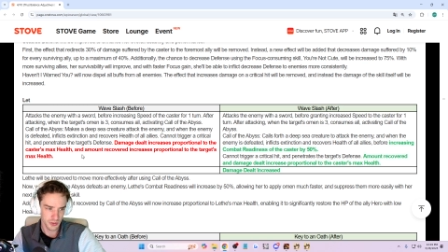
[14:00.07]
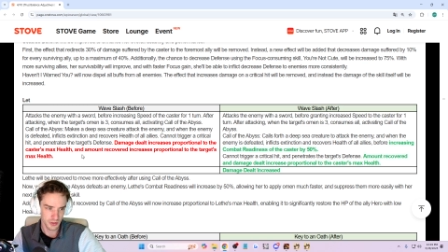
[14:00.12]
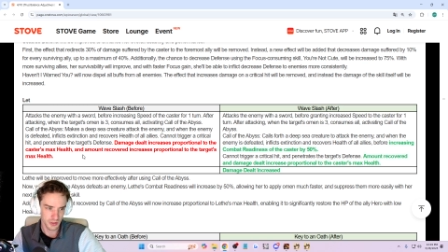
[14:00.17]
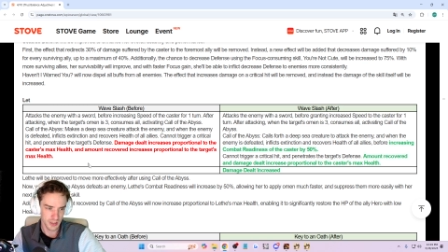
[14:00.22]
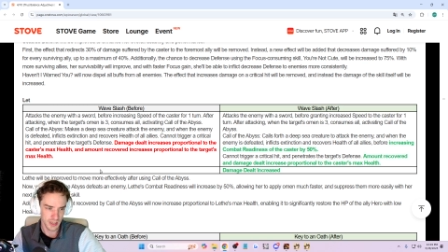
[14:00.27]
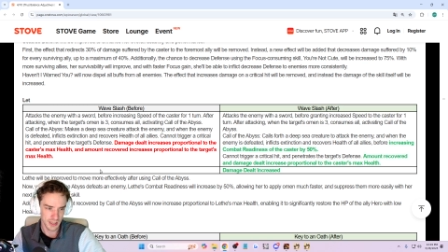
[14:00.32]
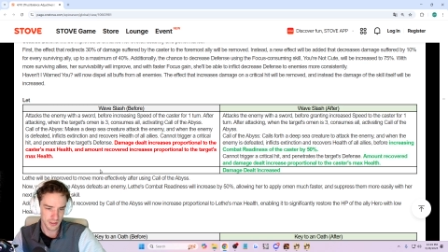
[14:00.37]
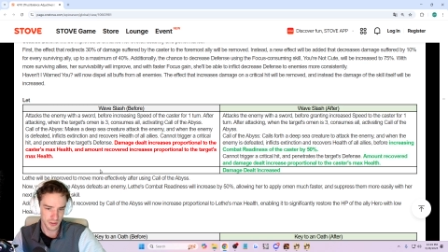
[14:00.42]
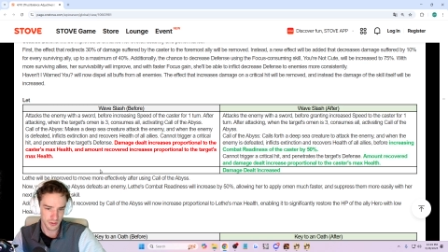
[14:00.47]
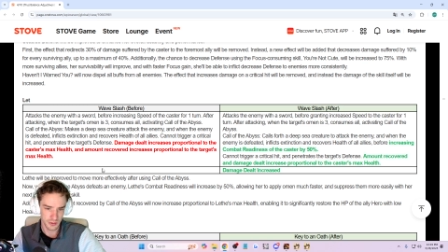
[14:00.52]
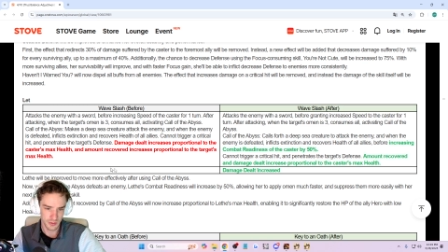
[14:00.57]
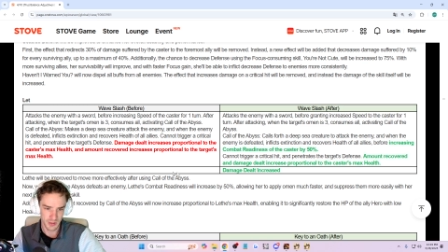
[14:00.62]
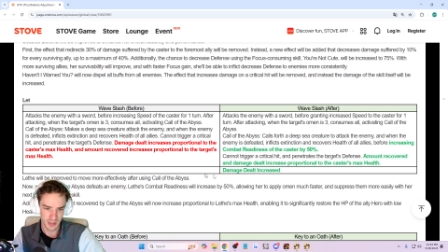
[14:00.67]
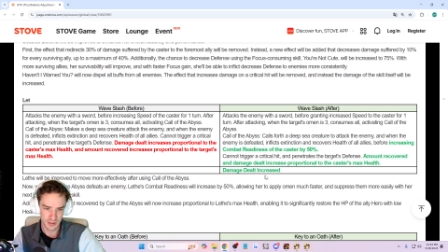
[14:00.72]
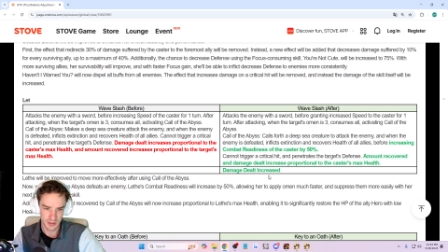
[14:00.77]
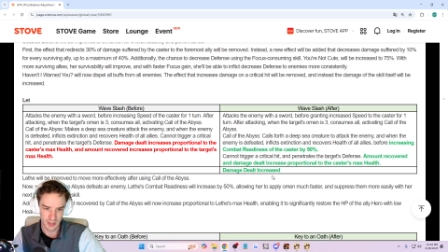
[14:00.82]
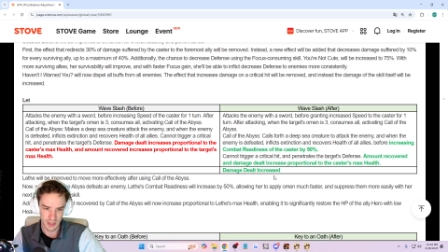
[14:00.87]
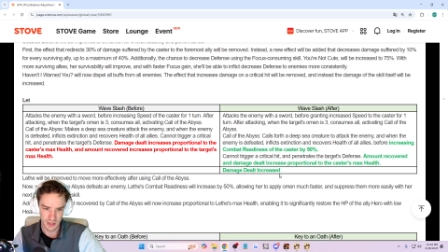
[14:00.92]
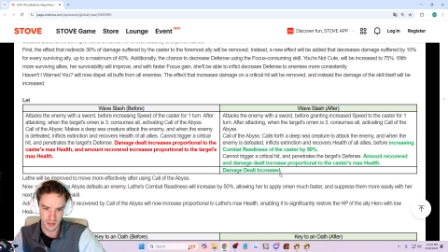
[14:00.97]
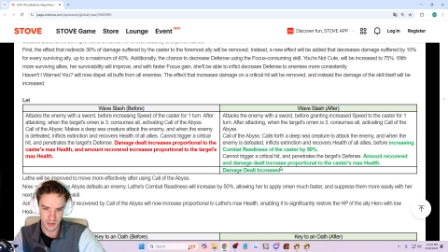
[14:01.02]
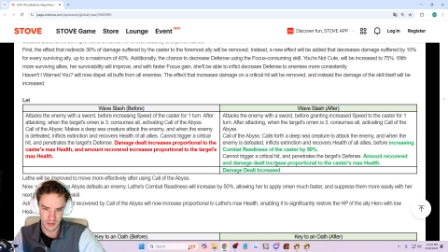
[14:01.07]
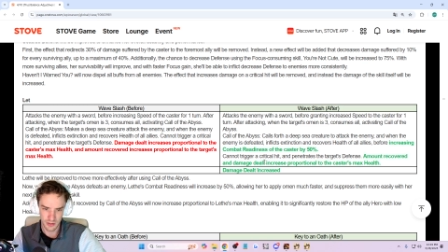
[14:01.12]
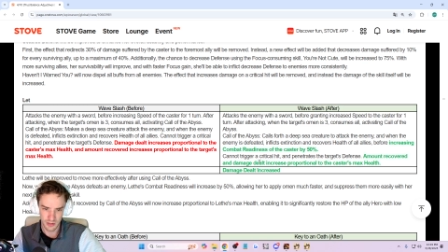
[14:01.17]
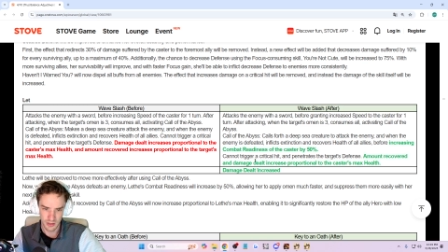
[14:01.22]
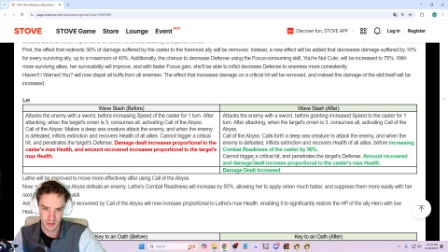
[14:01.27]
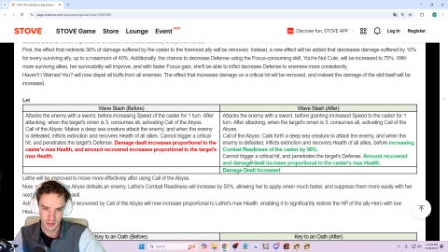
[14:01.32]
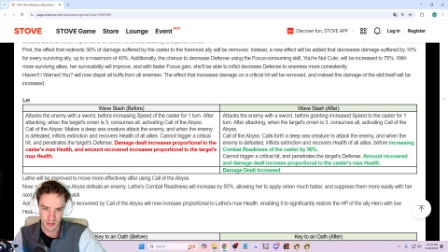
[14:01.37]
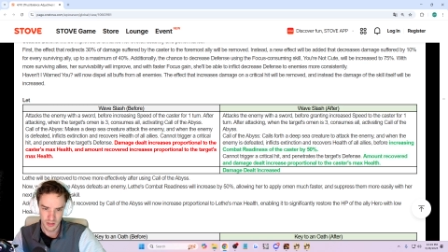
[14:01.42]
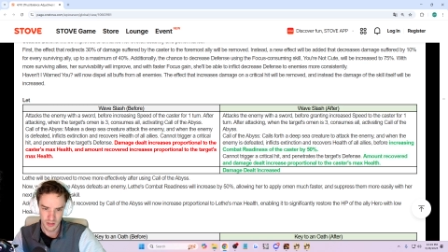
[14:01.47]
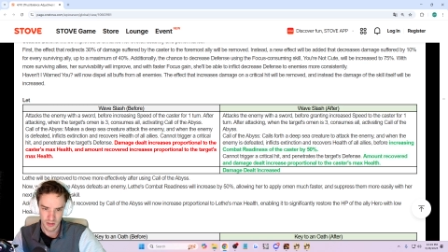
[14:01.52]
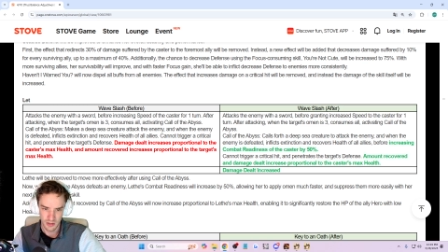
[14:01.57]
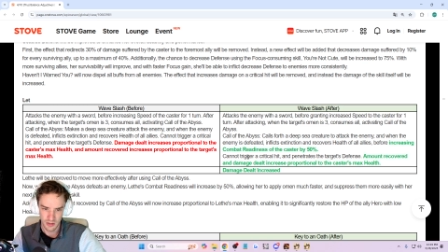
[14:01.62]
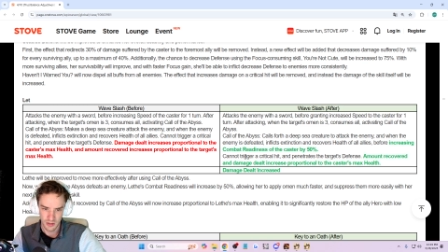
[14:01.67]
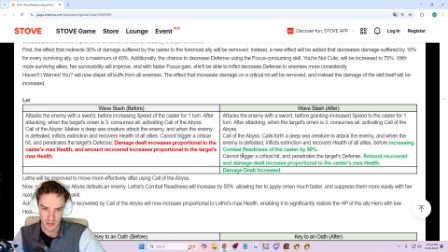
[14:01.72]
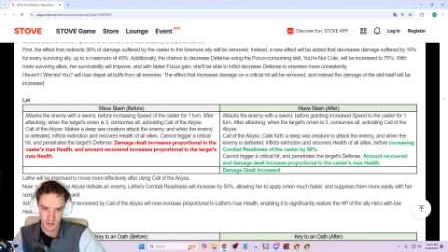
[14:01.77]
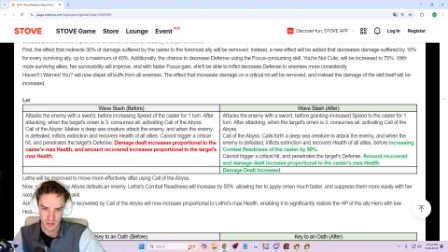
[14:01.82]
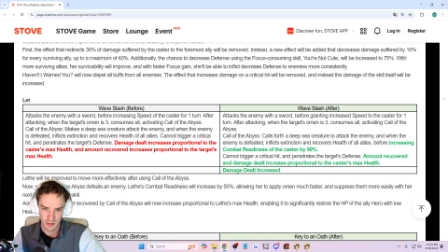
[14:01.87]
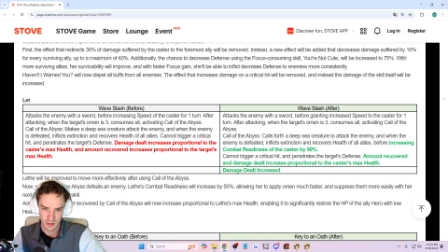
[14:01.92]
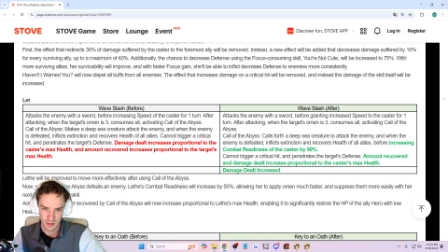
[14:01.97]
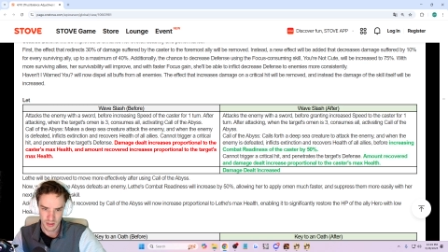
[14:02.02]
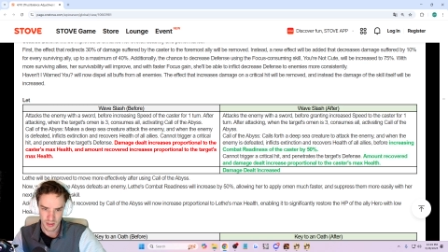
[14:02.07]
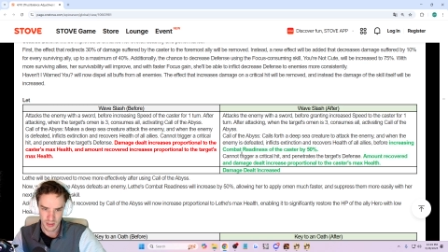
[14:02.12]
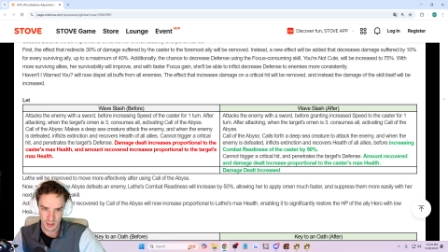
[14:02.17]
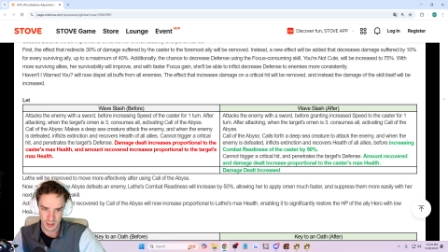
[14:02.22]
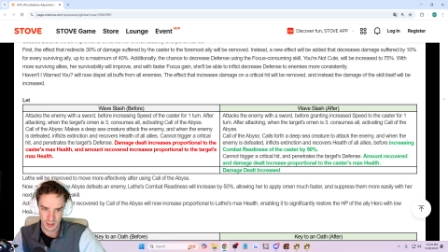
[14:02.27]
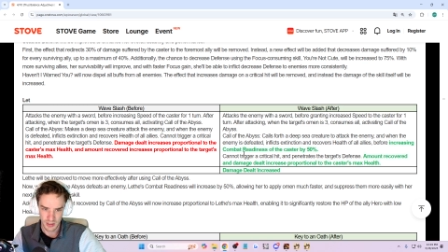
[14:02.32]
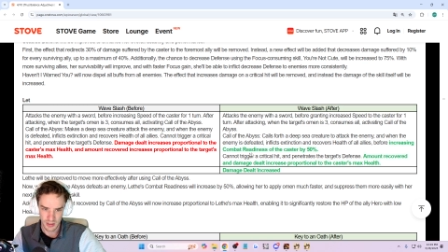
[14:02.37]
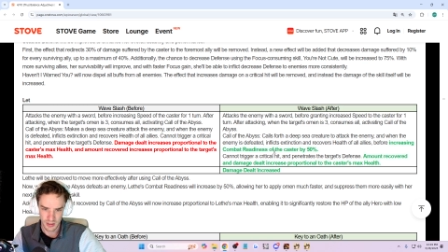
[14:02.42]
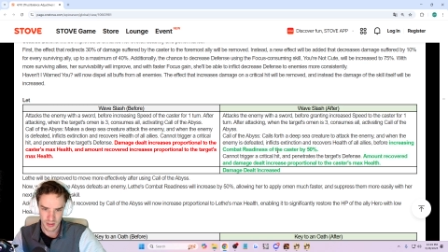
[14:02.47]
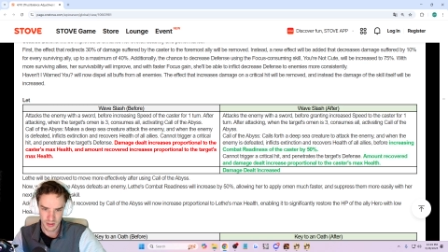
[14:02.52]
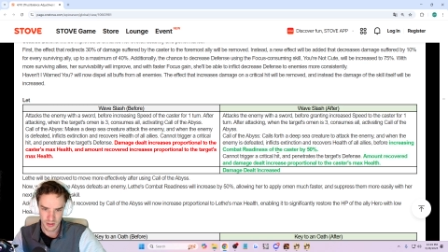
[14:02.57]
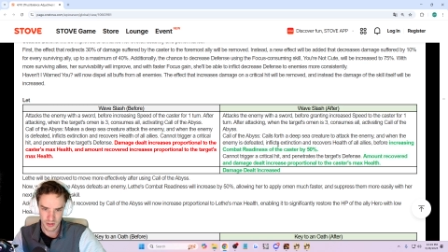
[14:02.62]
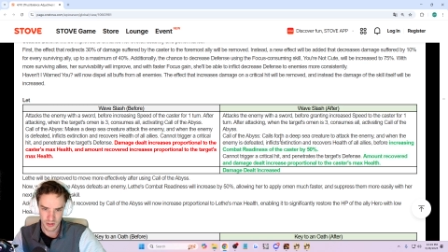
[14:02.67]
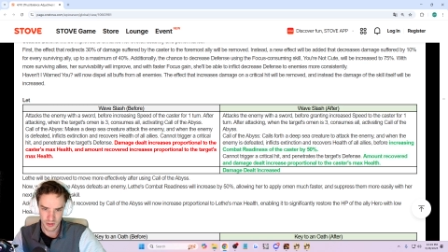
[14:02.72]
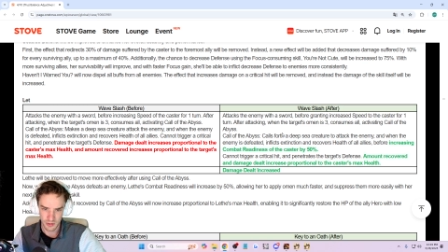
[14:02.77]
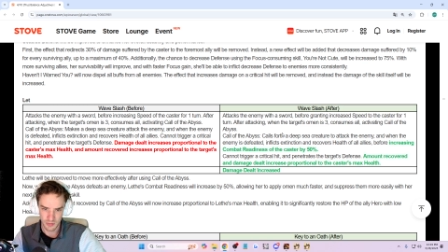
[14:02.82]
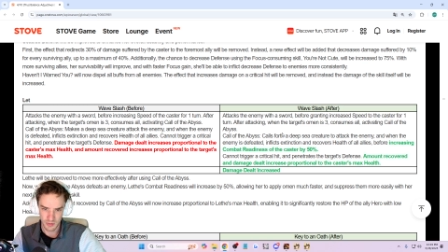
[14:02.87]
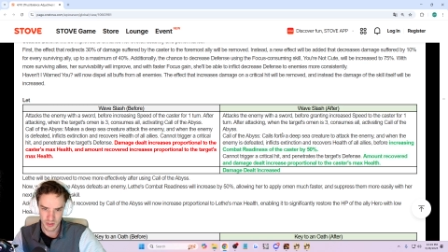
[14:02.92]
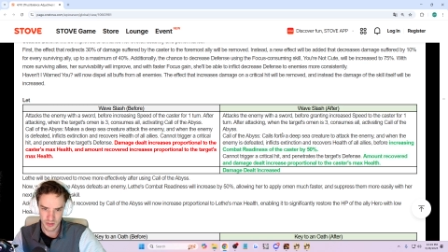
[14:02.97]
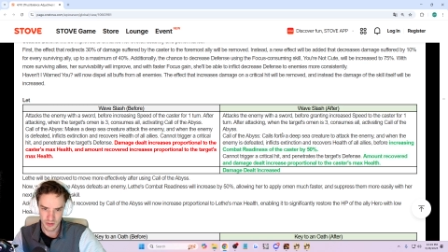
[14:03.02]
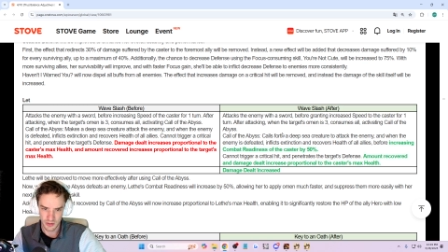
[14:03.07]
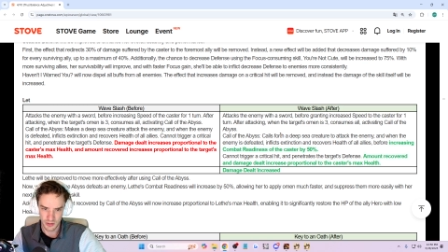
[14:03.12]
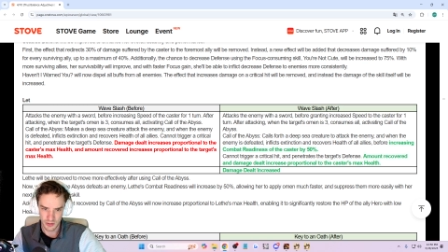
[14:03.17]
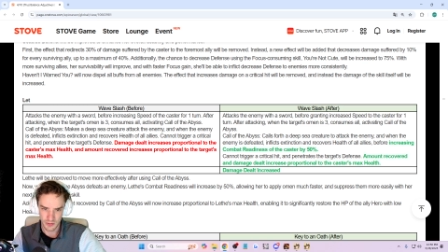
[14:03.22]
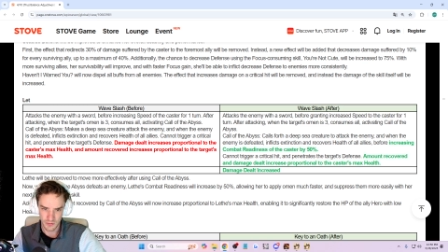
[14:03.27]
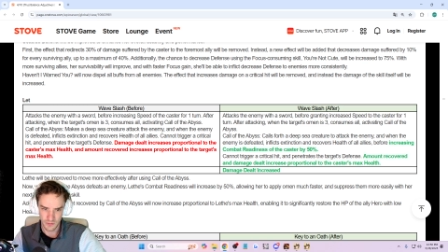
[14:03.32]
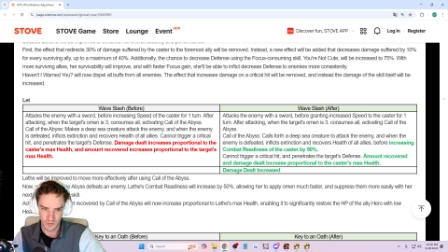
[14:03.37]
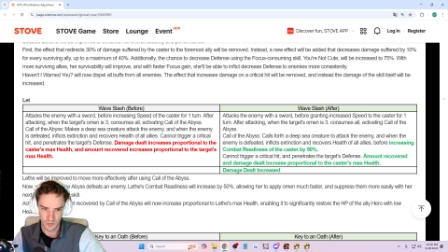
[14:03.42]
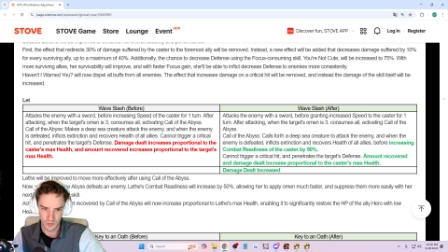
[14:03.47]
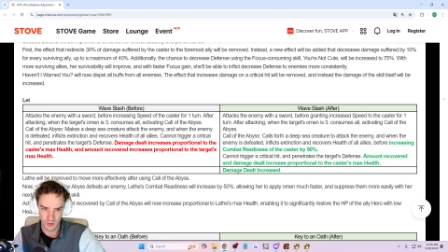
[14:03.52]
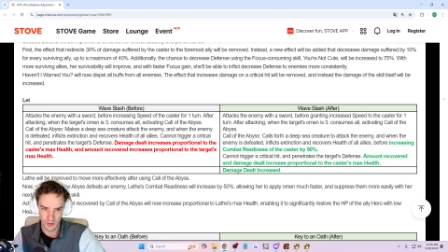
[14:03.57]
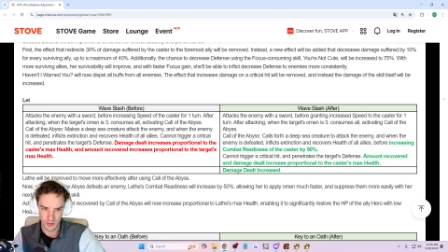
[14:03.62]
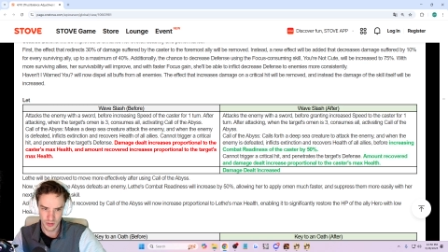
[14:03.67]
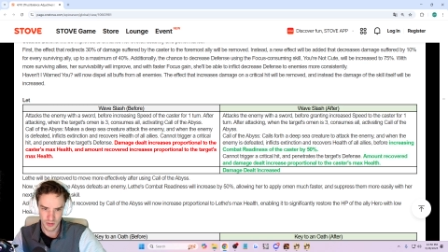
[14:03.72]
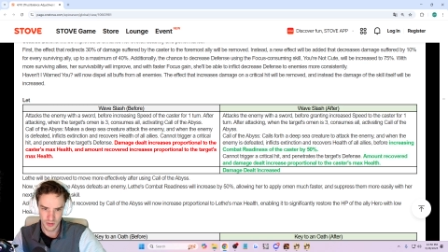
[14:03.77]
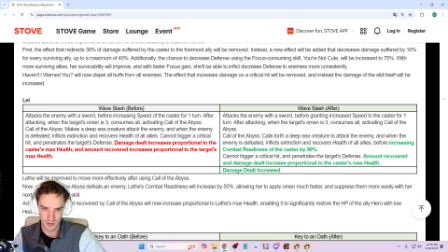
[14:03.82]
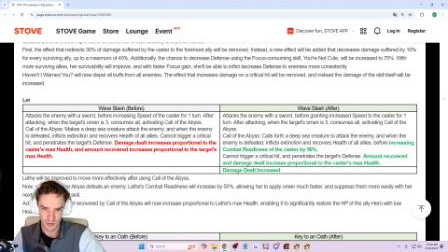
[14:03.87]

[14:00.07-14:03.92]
caster's max health. Call of the Abyss calls forth.